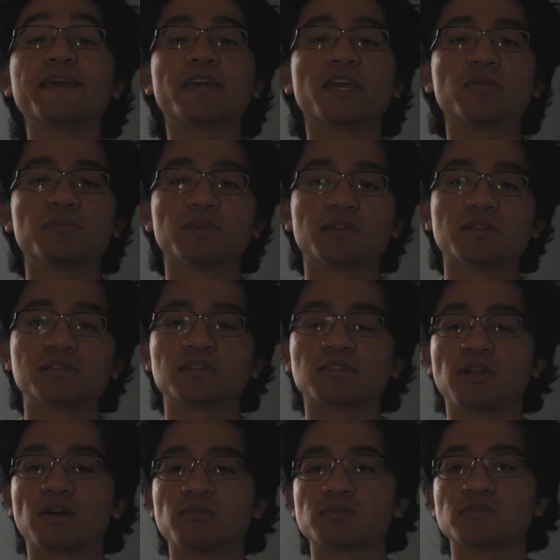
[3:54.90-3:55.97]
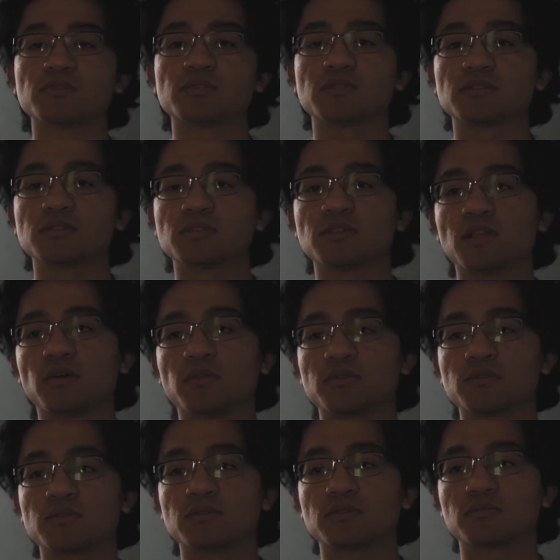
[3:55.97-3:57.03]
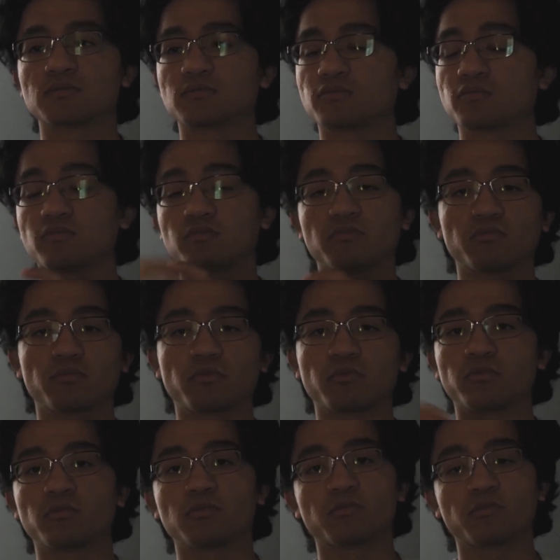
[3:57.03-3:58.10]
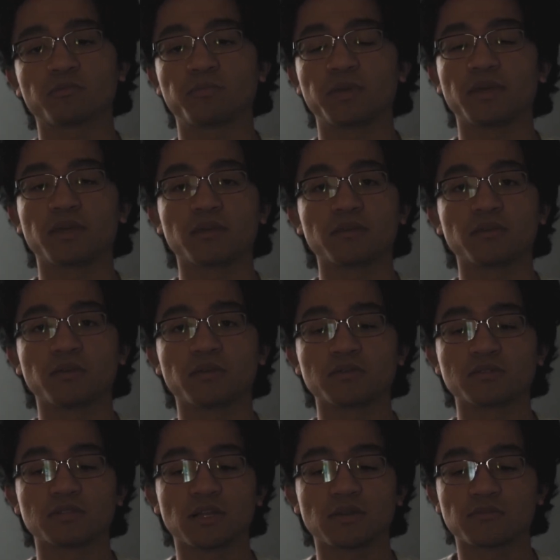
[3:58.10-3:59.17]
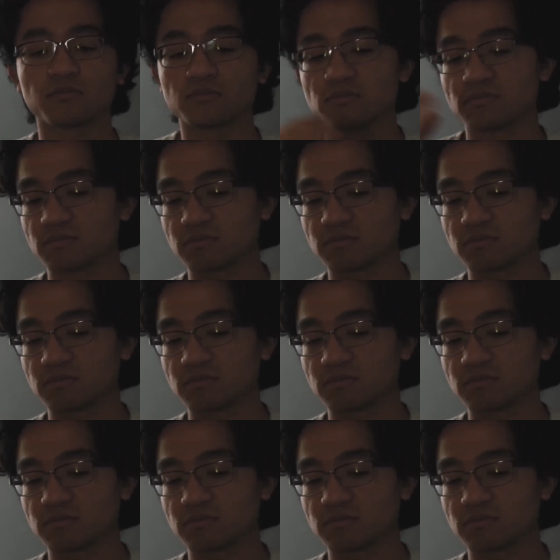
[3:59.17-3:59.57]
hit me until I was big, until I was